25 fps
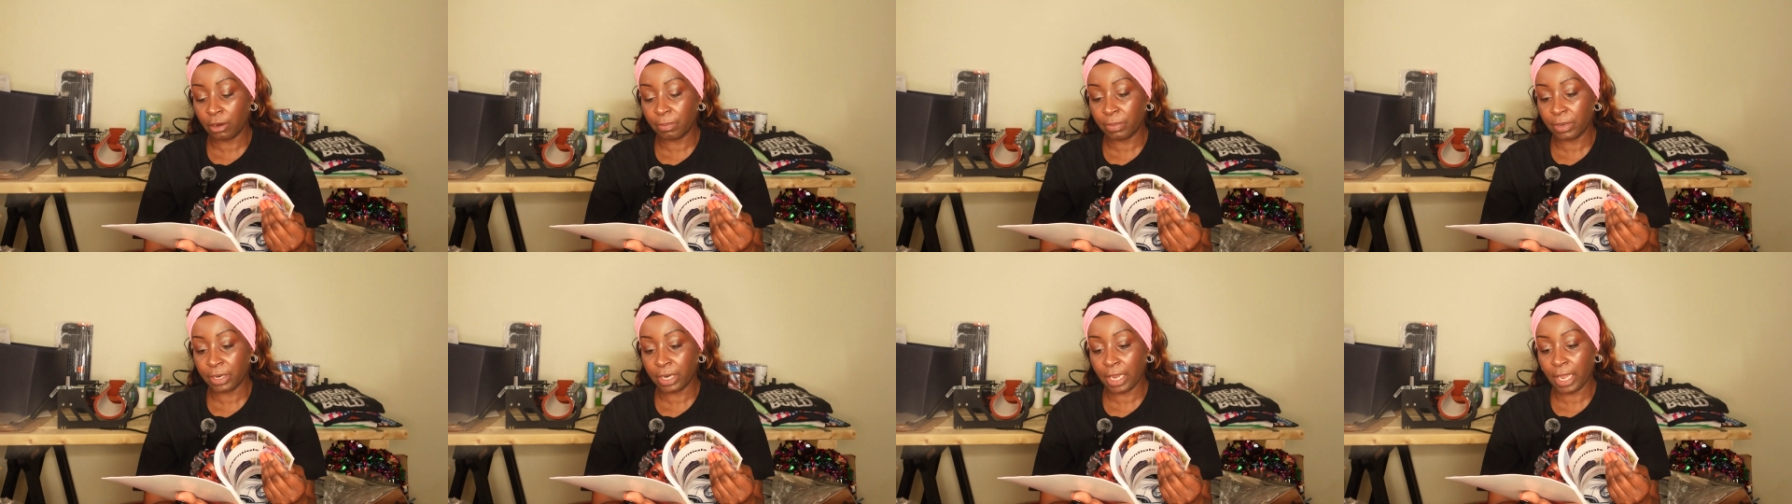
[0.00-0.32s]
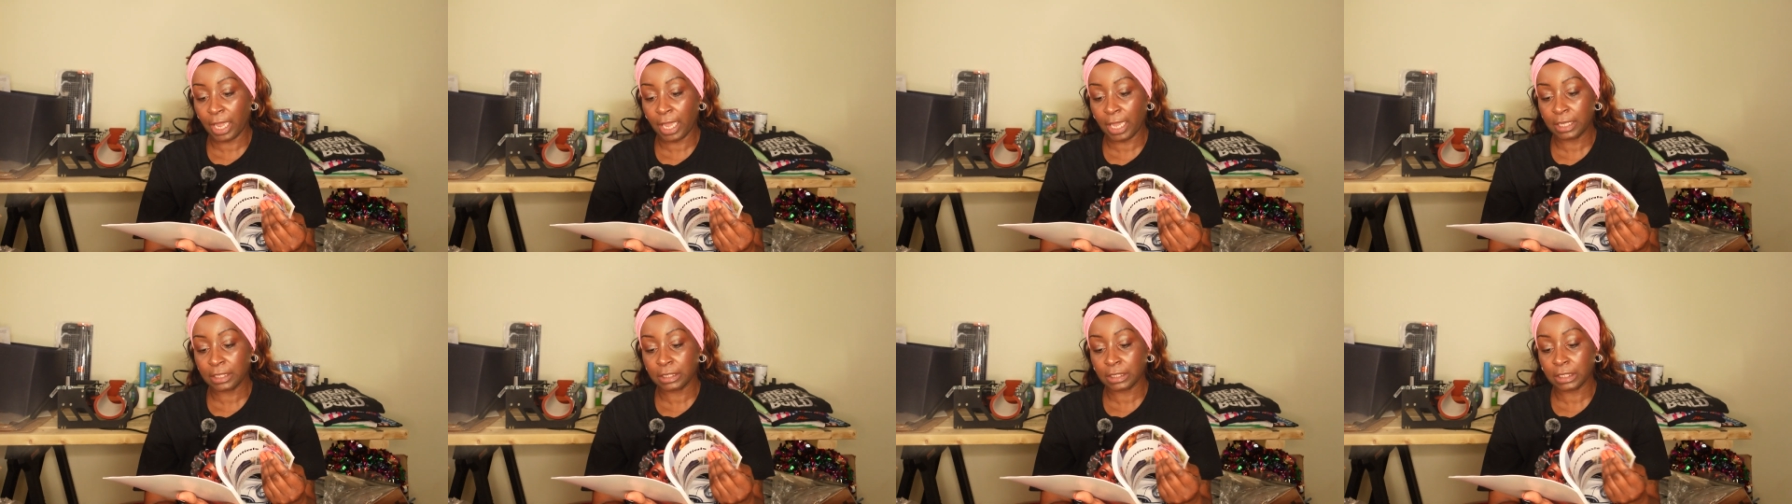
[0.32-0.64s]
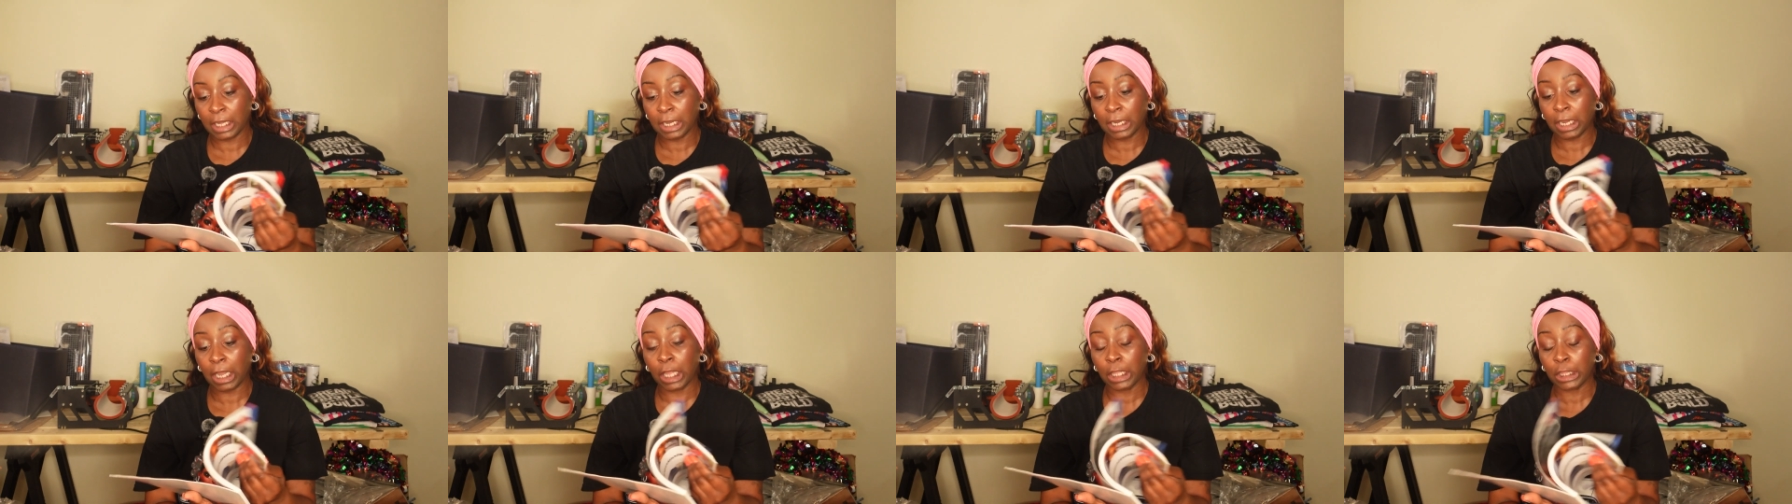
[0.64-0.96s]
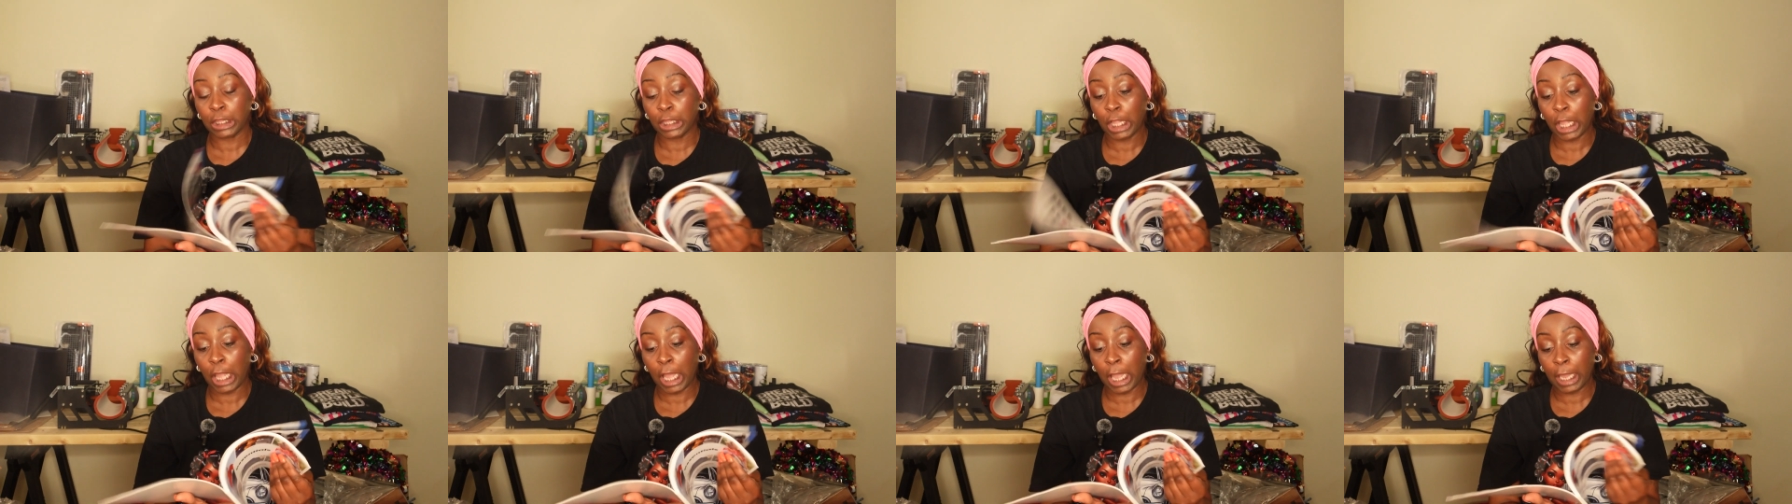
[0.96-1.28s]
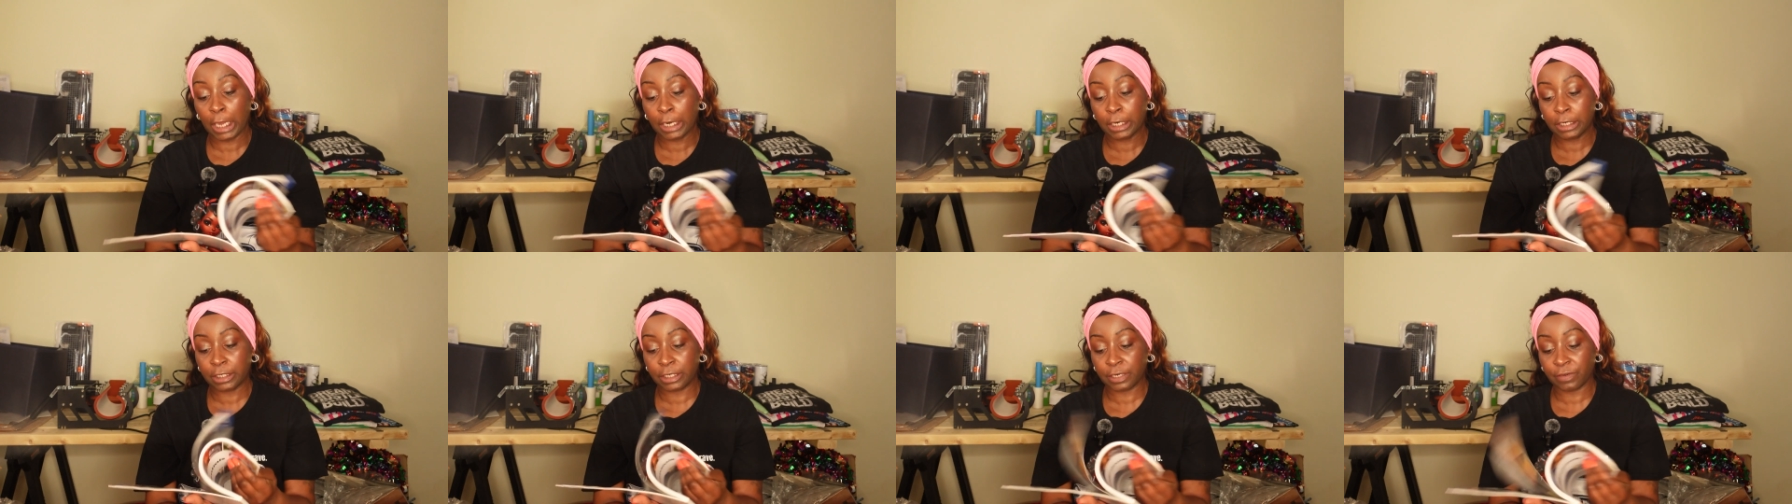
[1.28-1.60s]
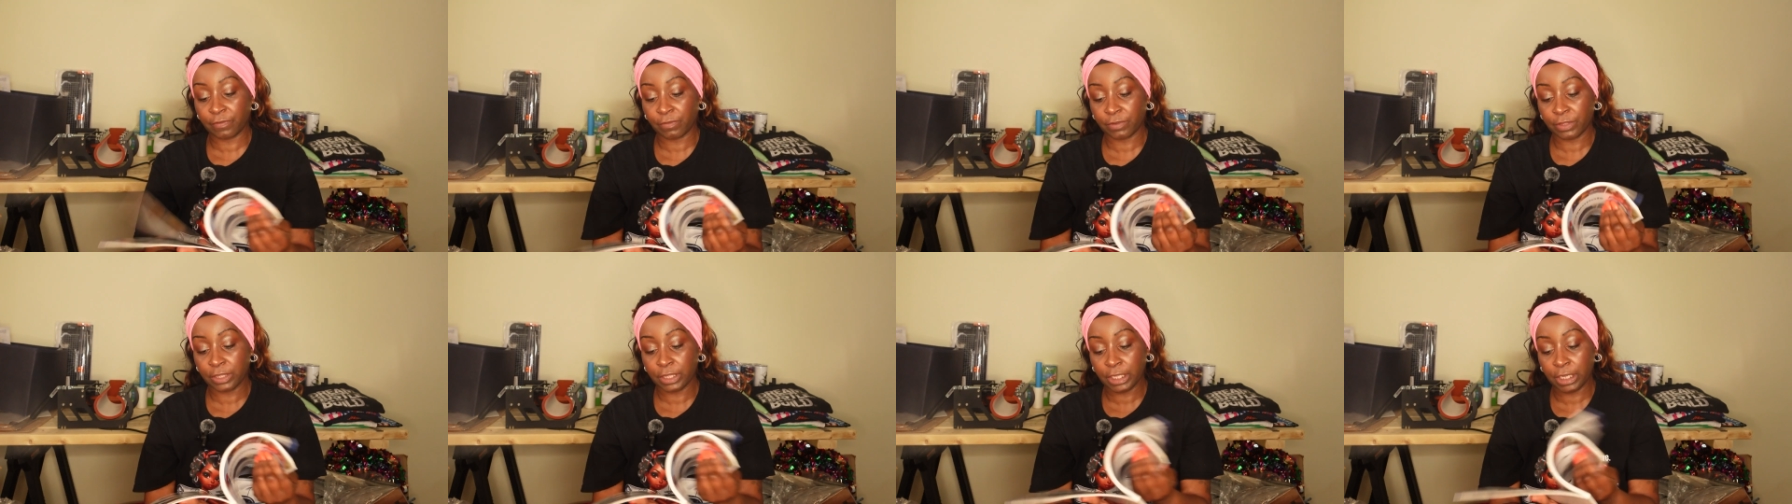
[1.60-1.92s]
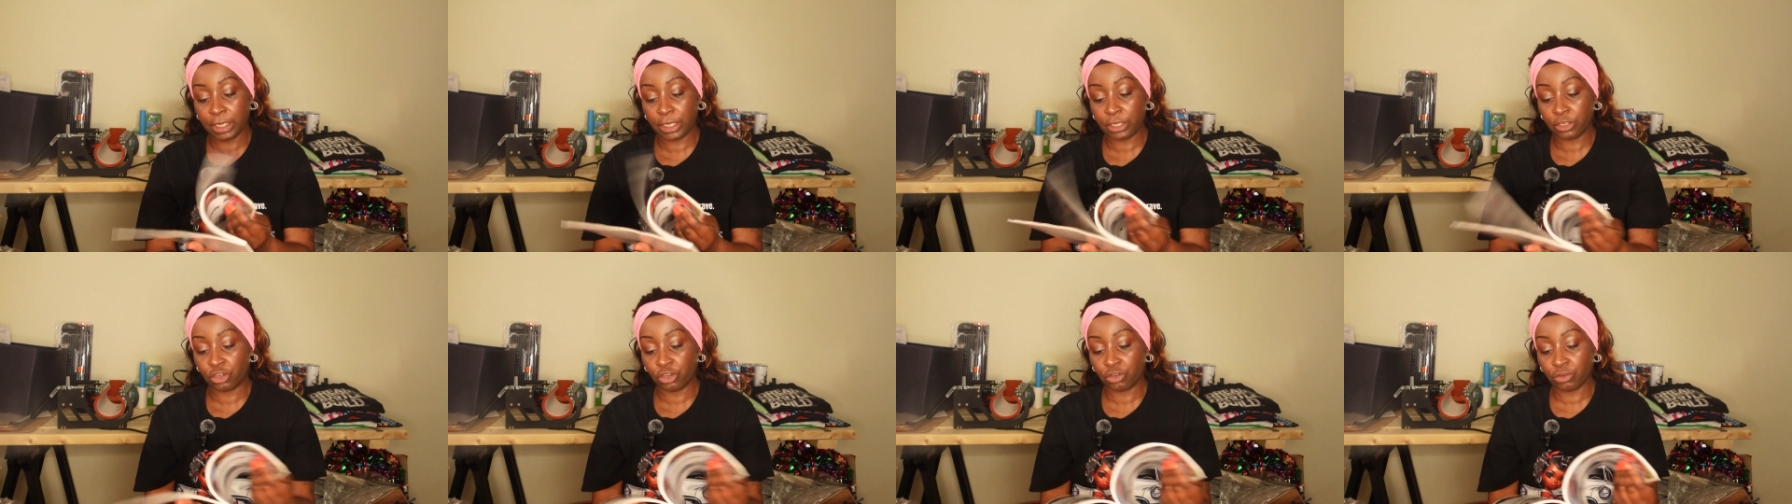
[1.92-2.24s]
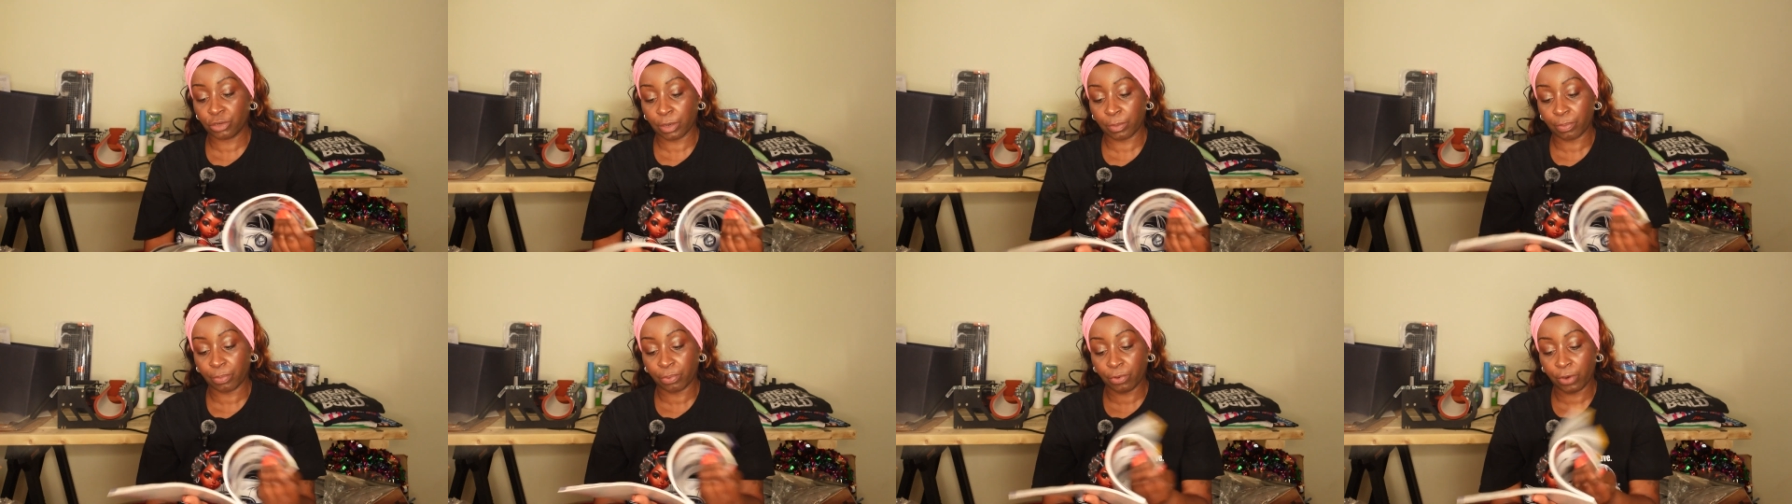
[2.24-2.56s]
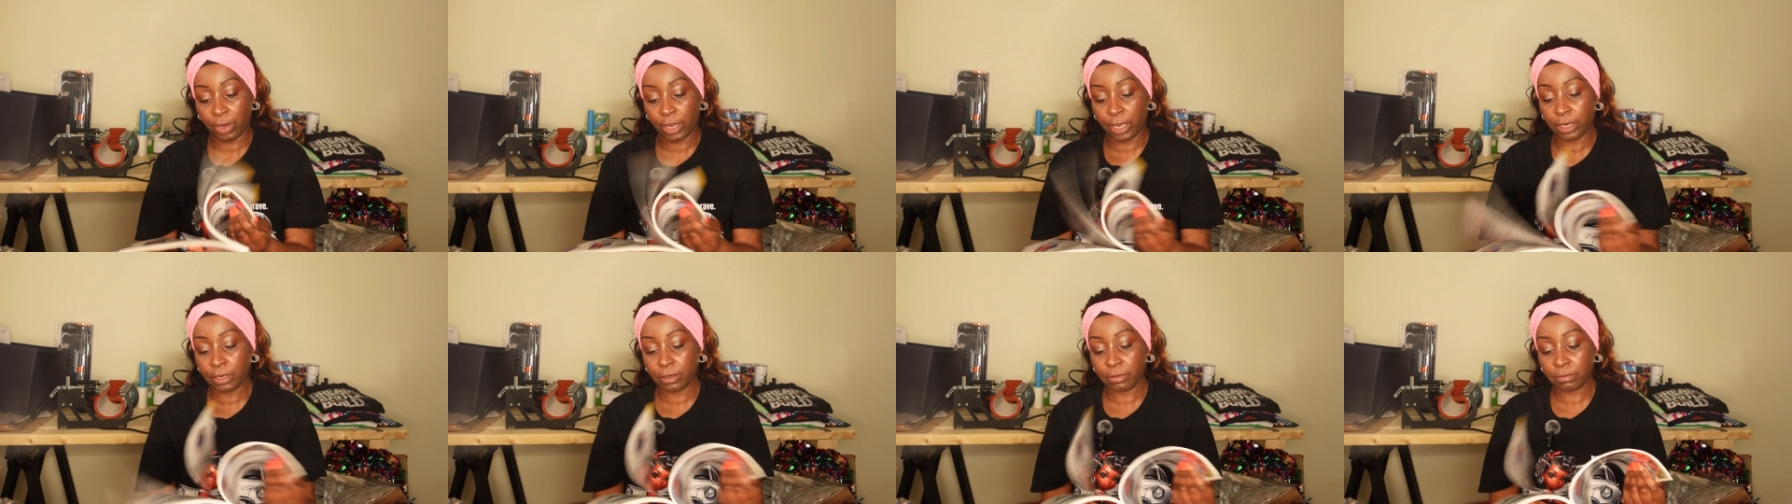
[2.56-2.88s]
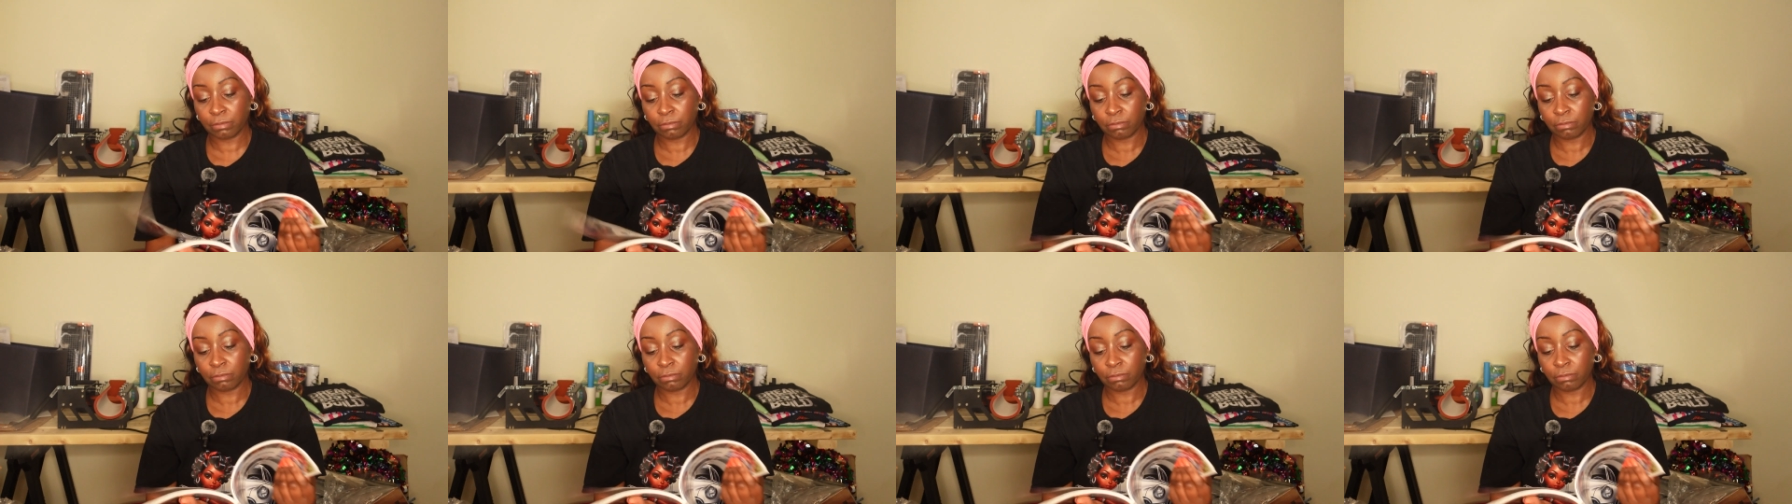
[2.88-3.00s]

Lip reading: but it has like a lot of different things you could print.